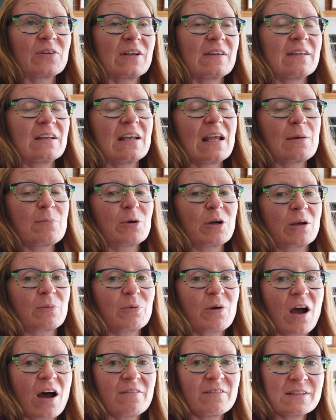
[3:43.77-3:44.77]
in the neighboring
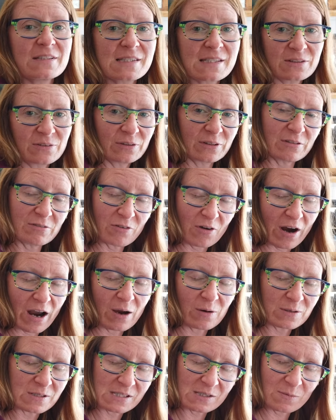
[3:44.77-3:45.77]
province and only four
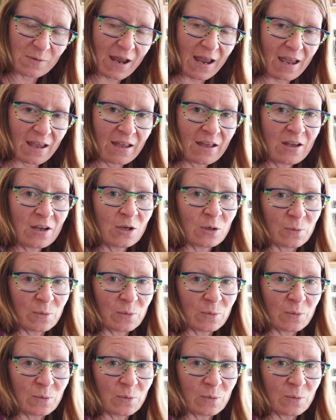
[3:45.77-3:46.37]
hours away.